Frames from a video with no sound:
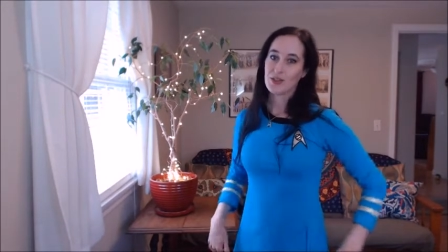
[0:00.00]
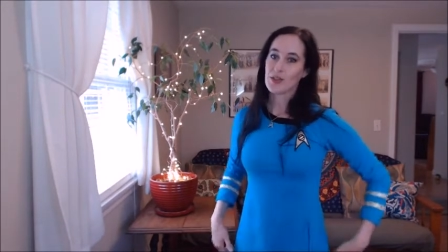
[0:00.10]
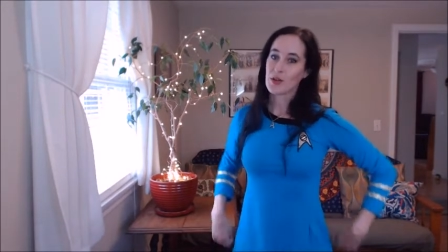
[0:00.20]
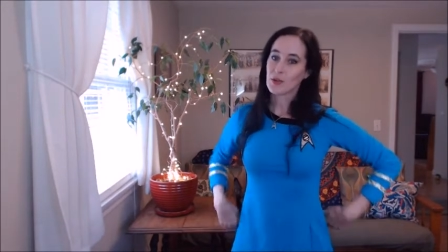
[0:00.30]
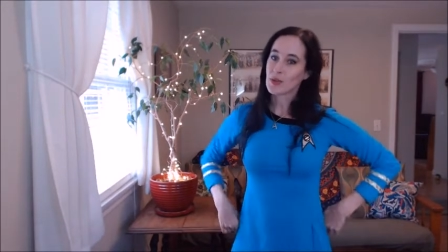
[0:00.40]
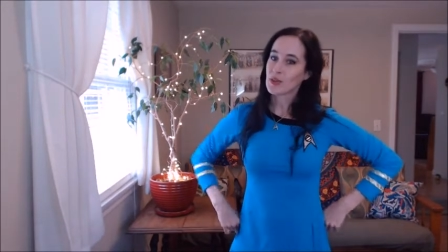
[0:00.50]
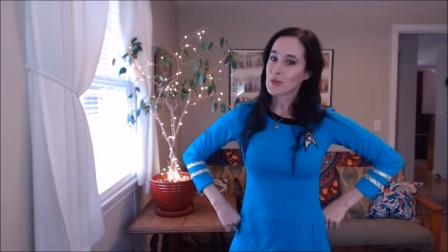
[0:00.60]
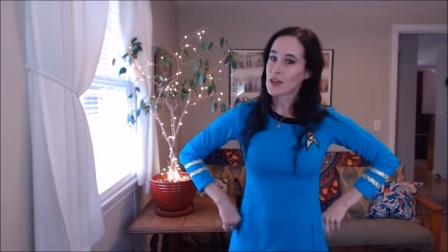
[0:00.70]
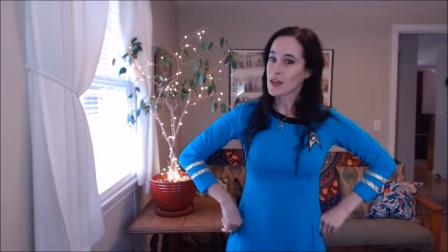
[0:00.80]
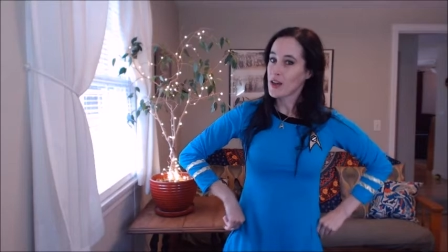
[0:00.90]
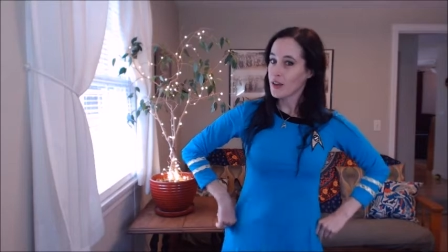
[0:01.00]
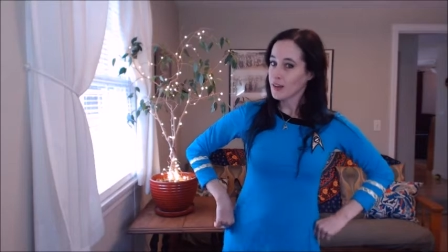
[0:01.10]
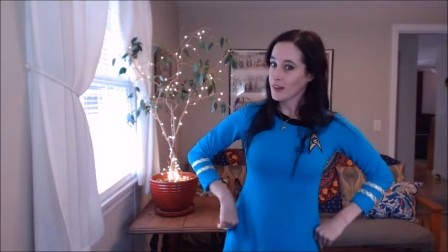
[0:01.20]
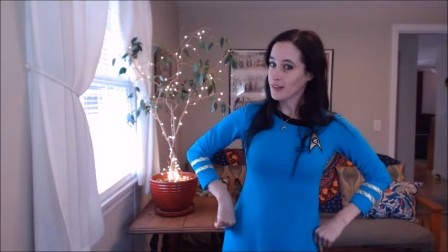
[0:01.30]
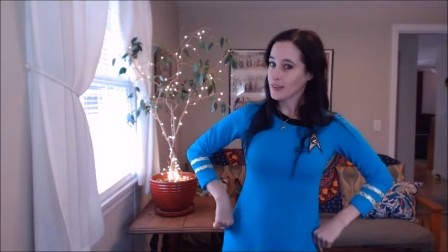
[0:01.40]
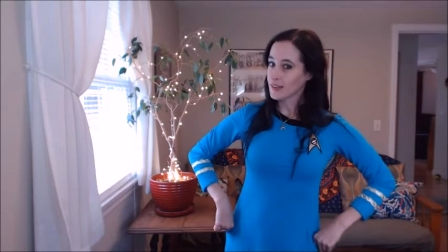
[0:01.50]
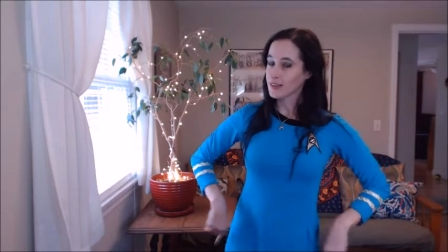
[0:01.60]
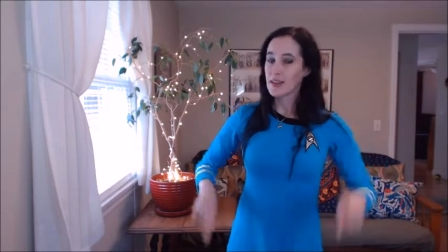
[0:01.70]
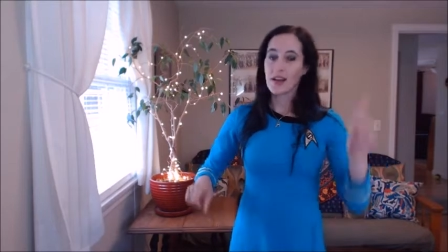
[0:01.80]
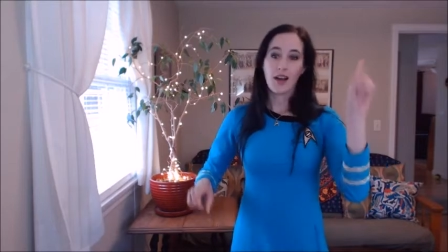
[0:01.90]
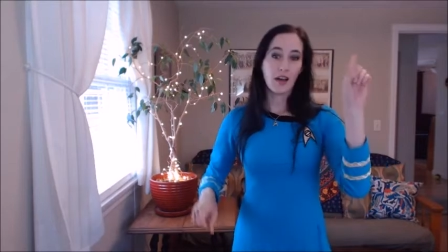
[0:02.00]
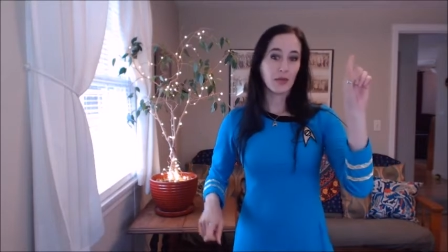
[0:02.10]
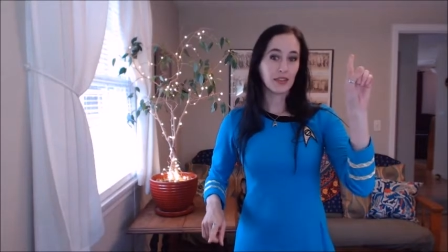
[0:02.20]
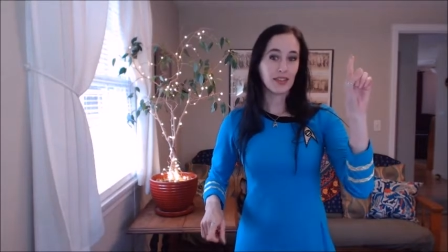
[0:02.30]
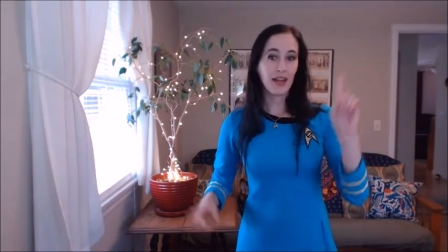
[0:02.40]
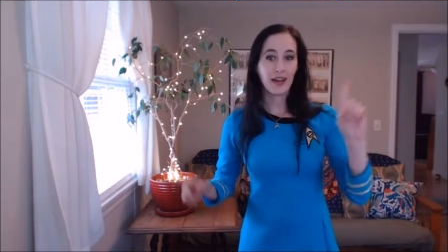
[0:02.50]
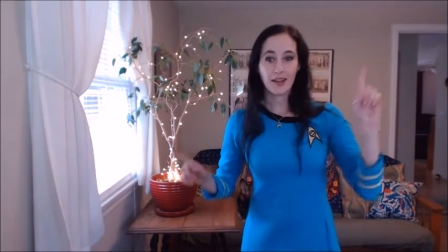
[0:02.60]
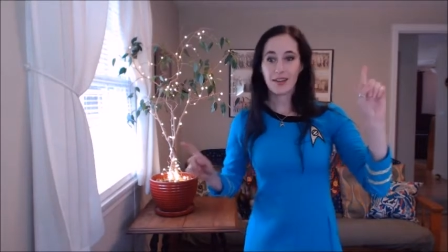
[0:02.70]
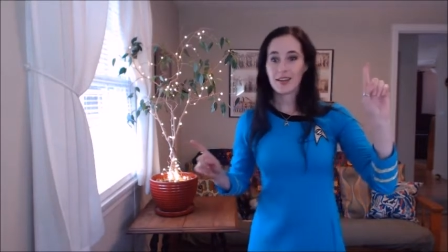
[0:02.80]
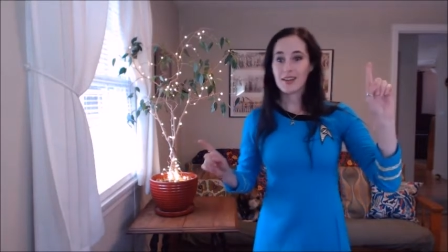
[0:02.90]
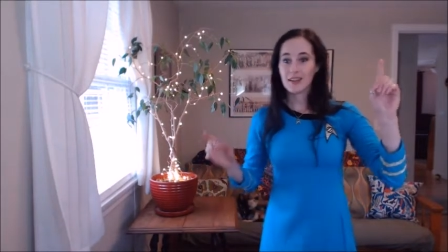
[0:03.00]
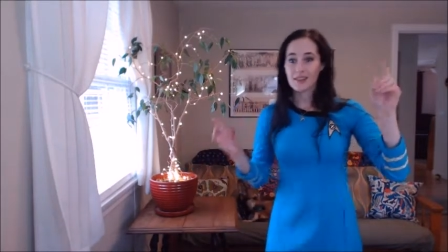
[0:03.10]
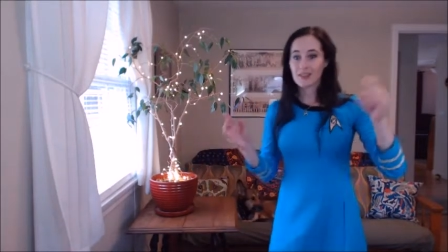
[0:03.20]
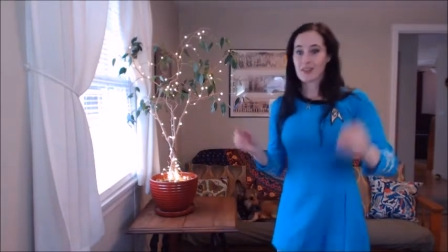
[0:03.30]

You can always wear something like this. I will say it is